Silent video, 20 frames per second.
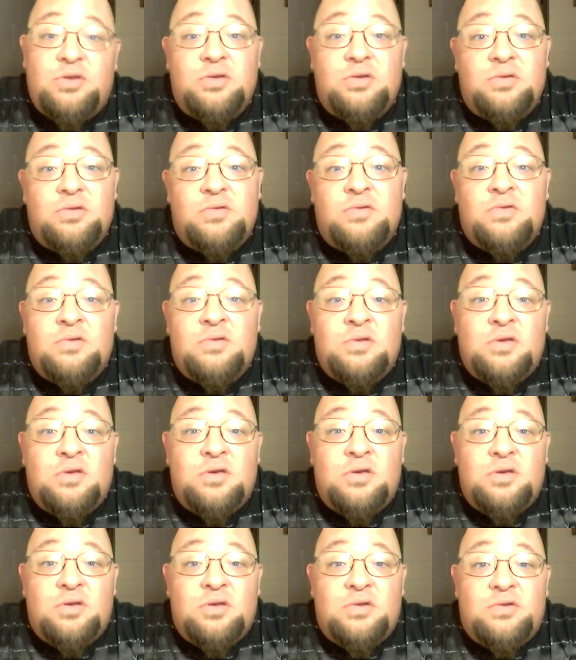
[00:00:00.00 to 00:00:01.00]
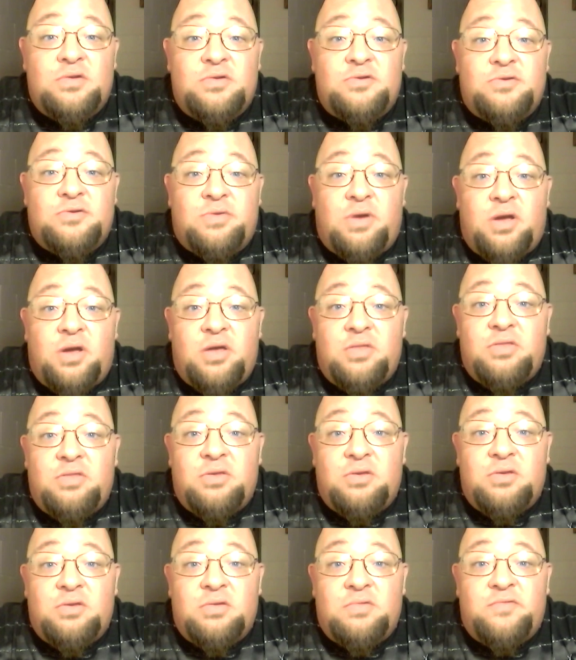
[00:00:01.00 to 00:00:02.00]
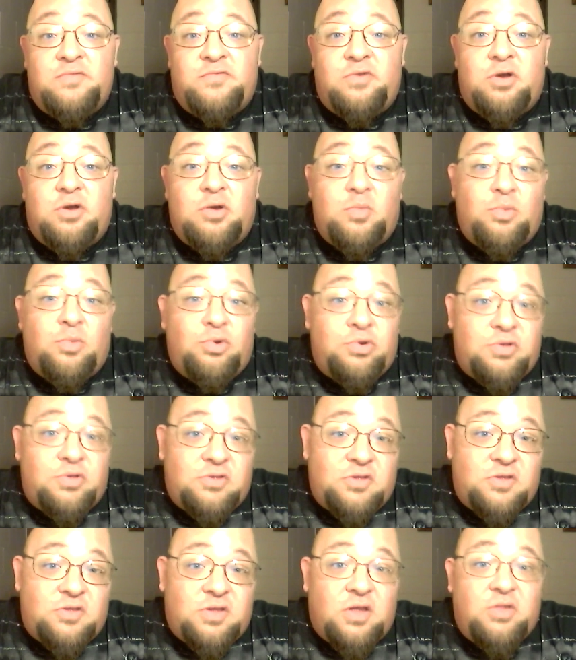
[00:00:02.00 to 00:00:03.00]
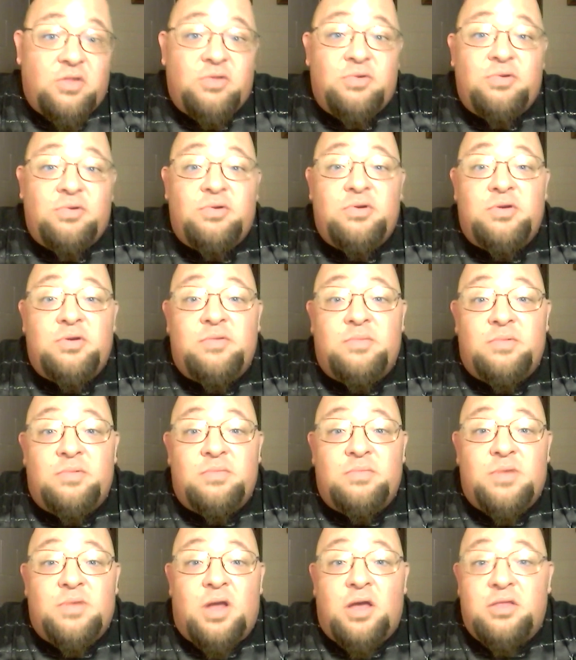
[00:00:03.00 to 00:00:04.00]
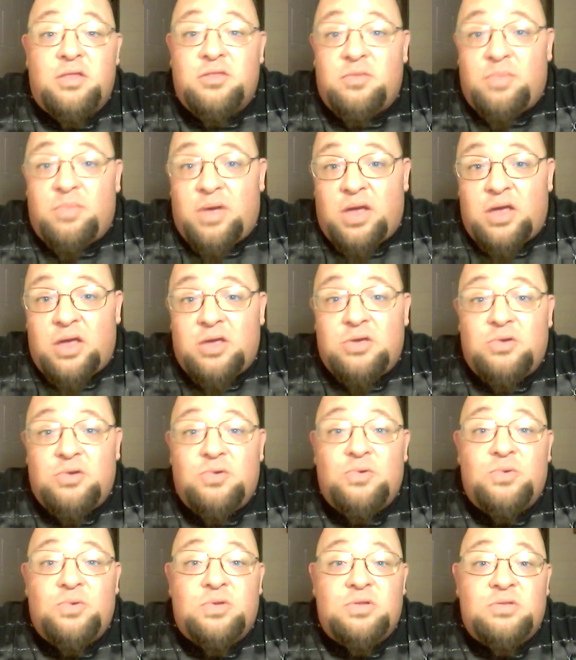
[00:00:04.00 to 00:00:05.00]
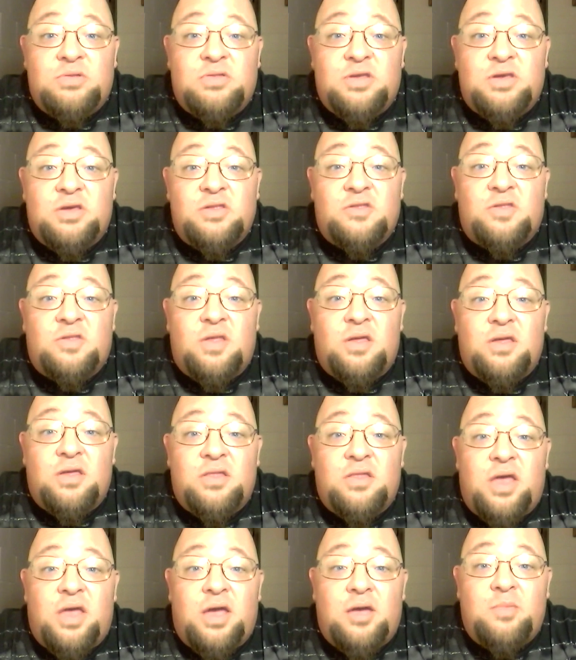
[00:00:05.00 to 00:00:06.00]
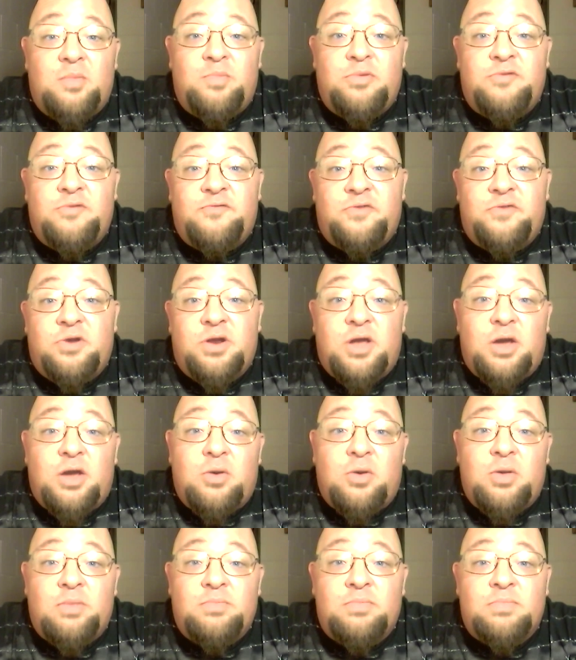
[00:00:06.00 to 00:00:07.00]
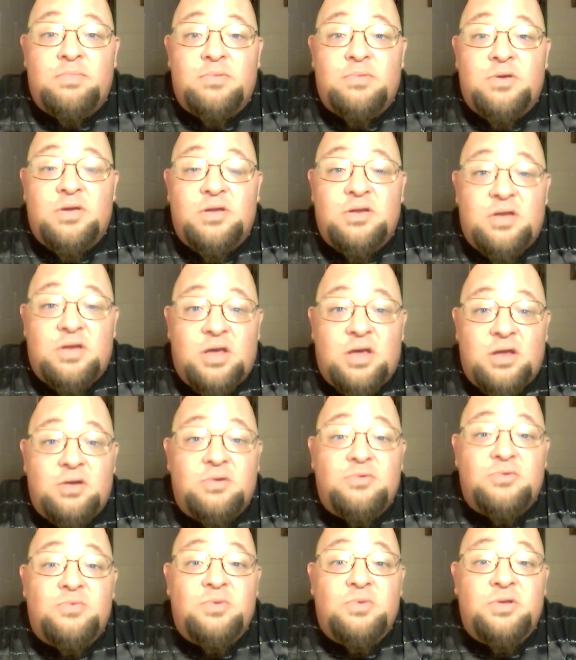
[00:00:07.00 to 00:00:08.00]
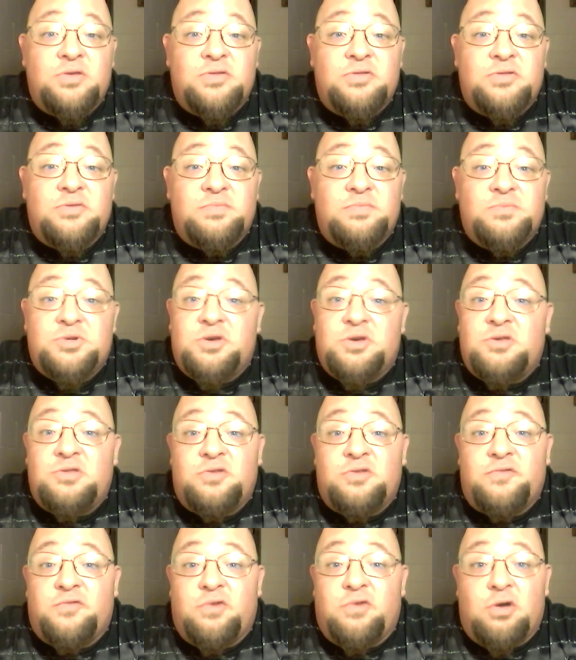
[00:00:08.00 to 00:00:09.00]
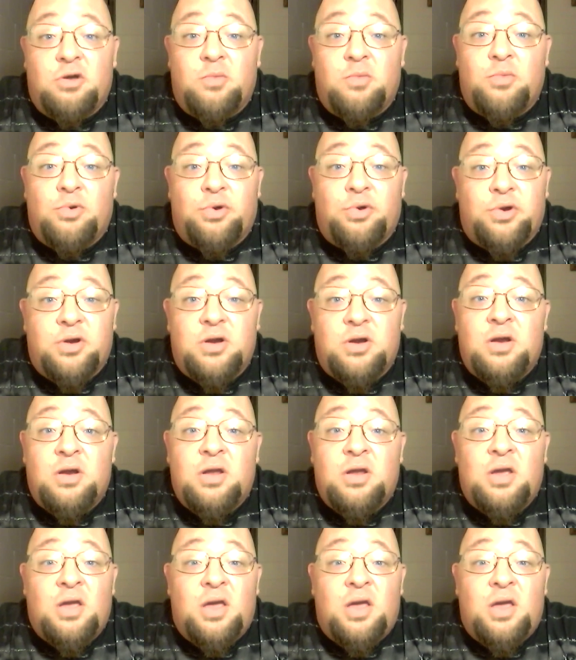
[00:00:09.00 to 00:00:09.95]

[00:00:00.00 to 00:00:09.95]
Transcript: and try the Frog Morton cellar and on the bayou and things like that. But for now, I'm content with just the Frog Morton,